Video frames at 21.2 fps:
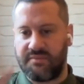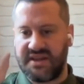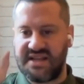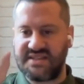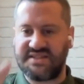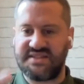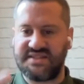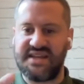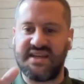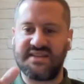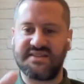but
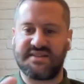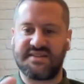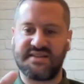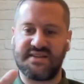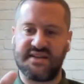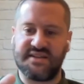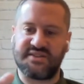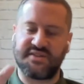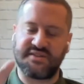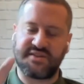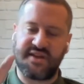let's dig into
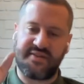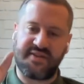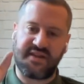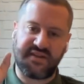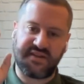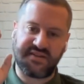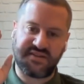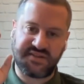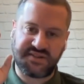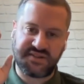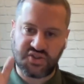this because I
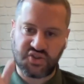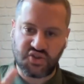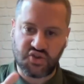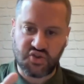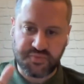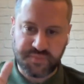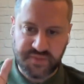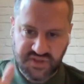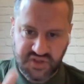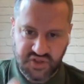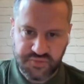think this is super,